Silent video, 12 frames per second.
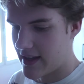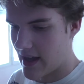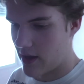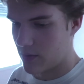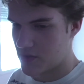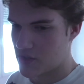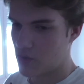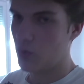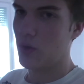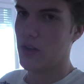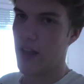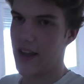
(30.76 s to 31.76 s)
out
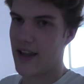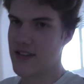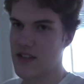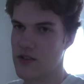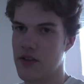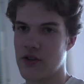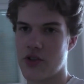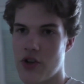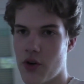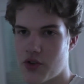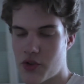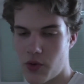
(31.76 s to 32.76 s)
school, like as in there's
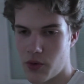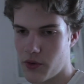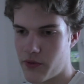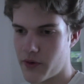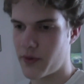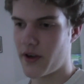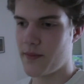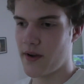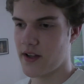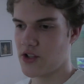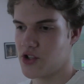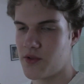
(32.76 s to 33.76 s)
no school for pretty
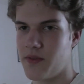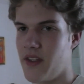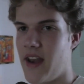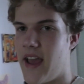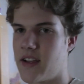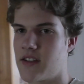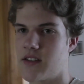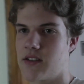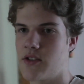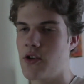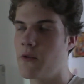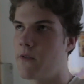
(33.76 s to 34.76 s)
much the next,
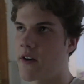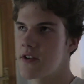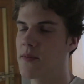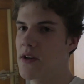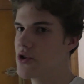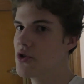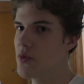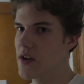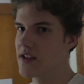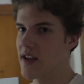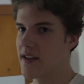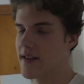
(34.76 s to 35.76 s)
so far it's been 2
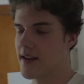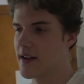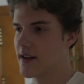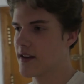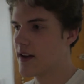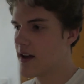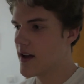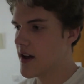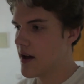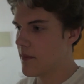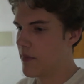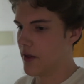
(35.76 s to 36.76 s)
weeks I think,
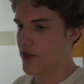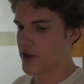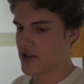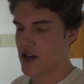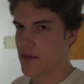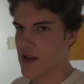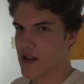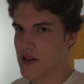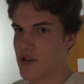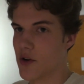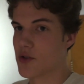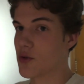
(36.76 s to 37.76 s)
but there's going to be
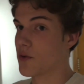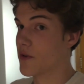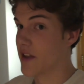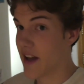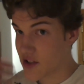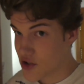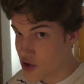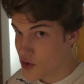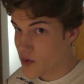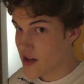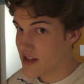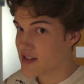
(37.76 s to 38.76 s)
no school for the next
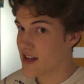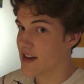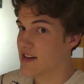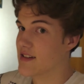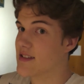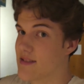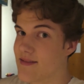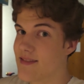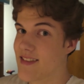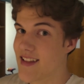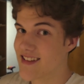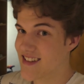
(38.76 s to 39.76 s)
2 weeks, and
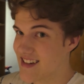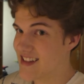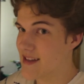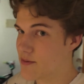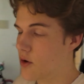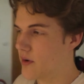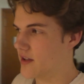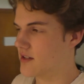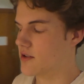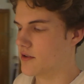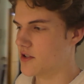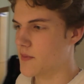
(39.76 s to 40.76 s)
it's going to keep going
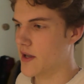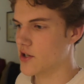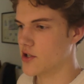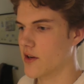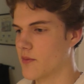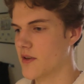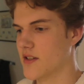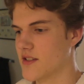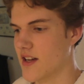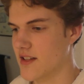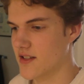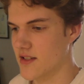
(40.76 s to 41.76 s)
until the Spanish government
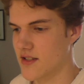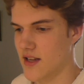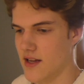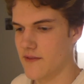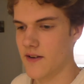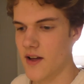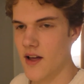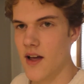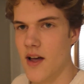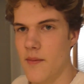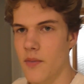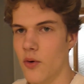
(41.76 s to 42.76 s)
decides it's safe.
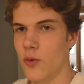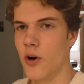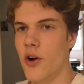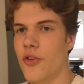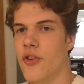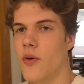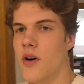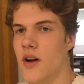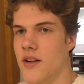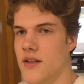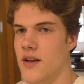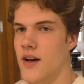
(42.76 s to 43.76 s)
But we're also
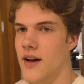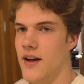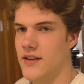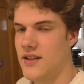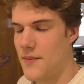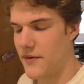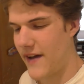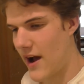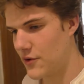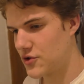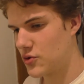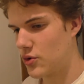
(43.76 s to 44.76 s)
on a type of
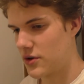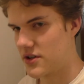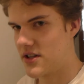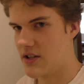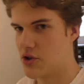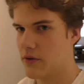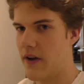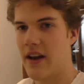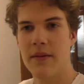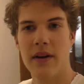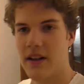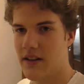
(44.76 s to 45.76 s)
house quarantine, so if
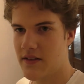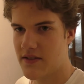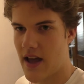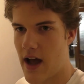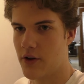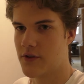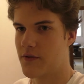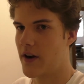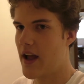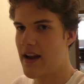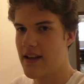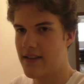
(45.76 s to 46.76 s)
anybody leaves the house for
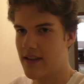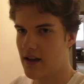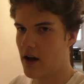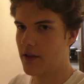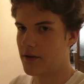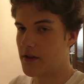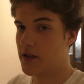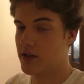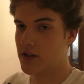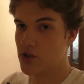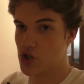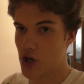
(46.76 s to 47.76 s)
anything other
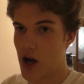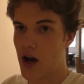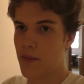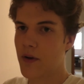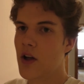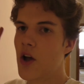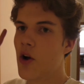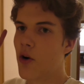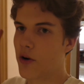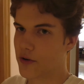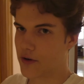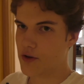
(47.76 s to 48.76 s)
than job
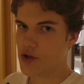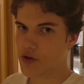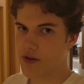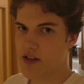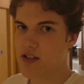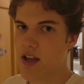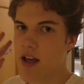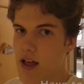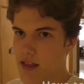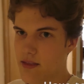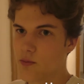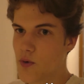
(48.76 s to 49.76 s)
or groceries,
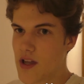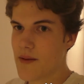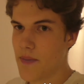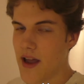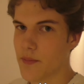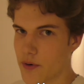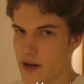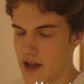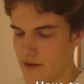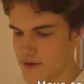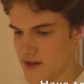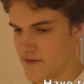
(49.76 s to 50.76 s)
we get paid a pretty
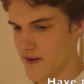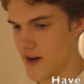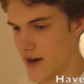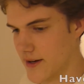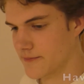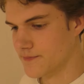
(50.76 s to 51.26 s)
hefty fine.